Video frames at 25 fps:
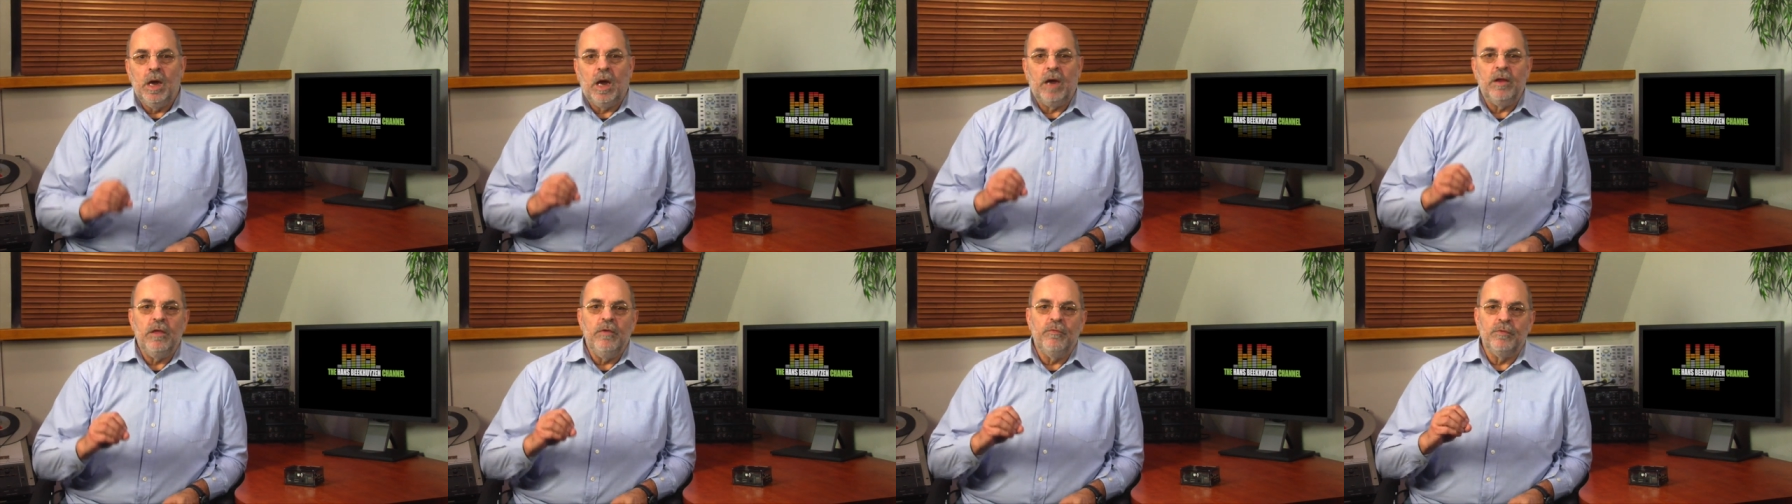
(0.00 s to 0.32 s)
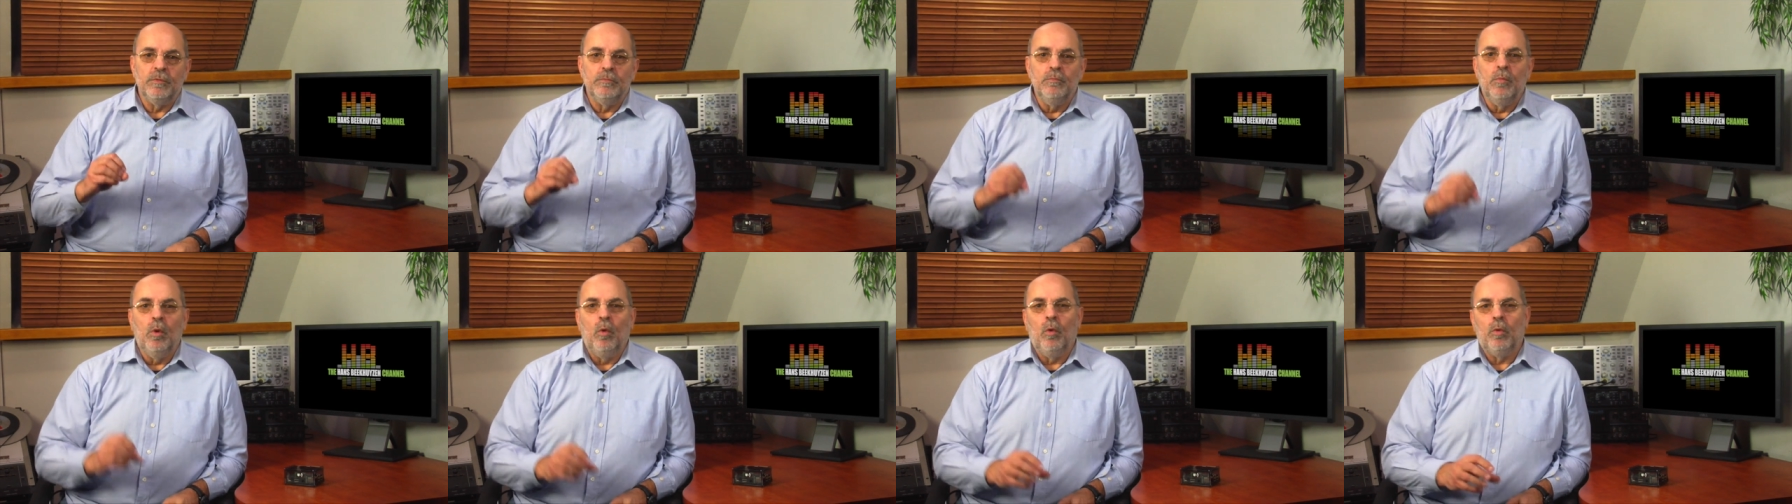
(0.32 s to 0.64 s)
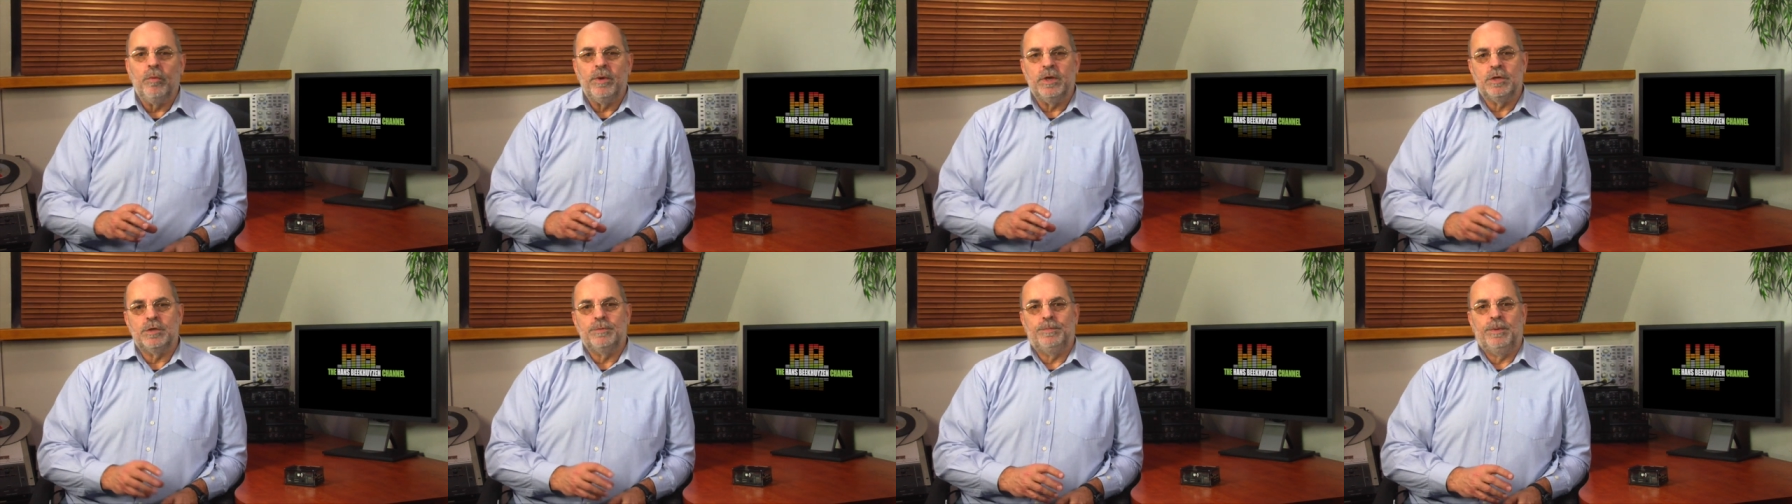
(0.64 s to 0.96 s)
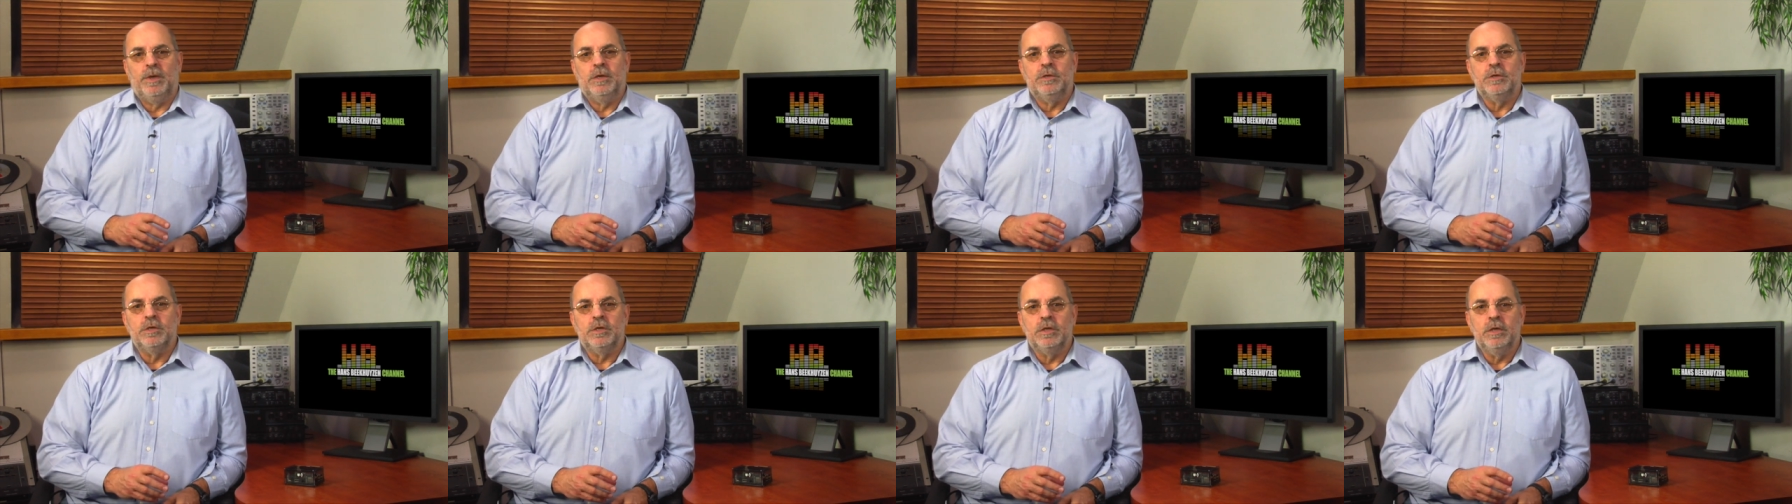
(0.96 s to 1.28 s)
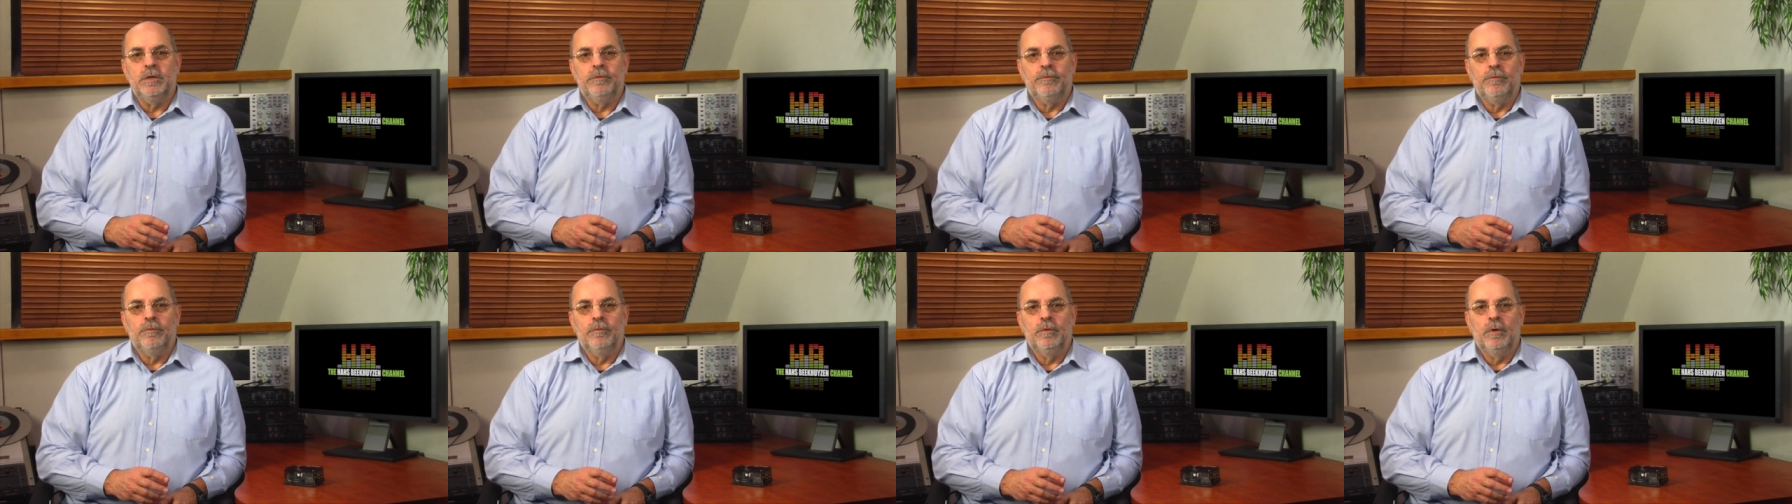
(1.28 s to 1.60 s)
are even more
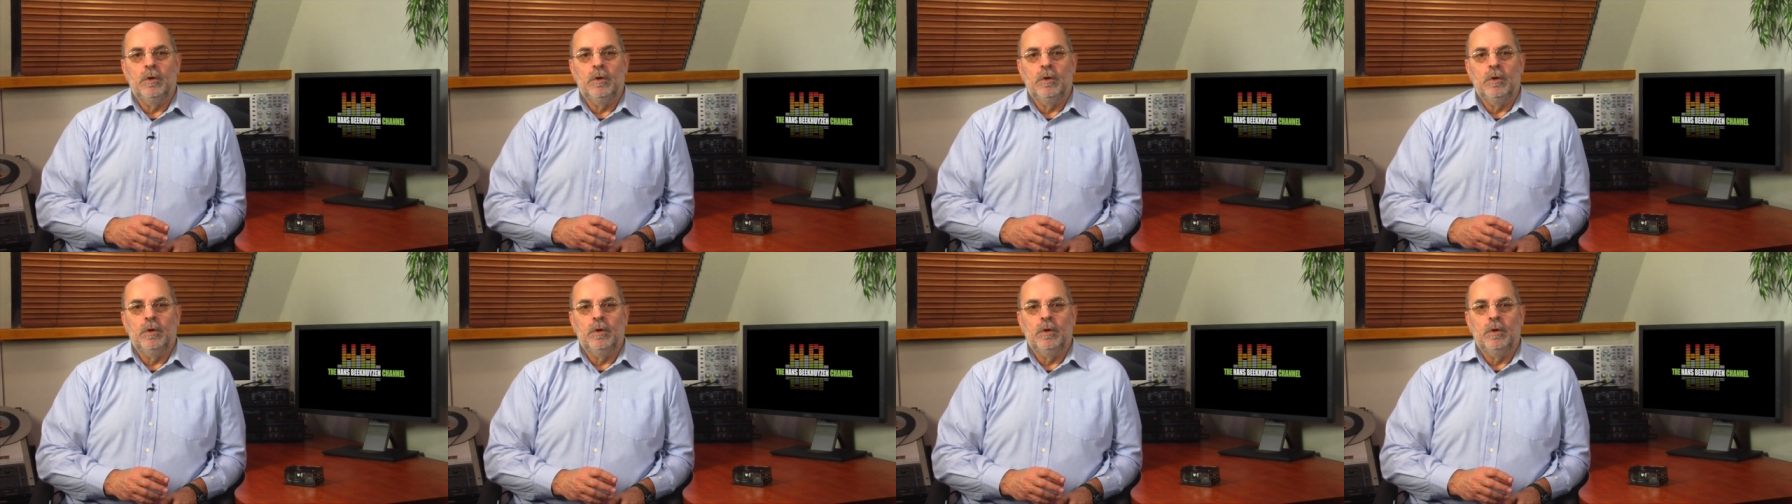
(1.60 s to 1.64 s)
expensive.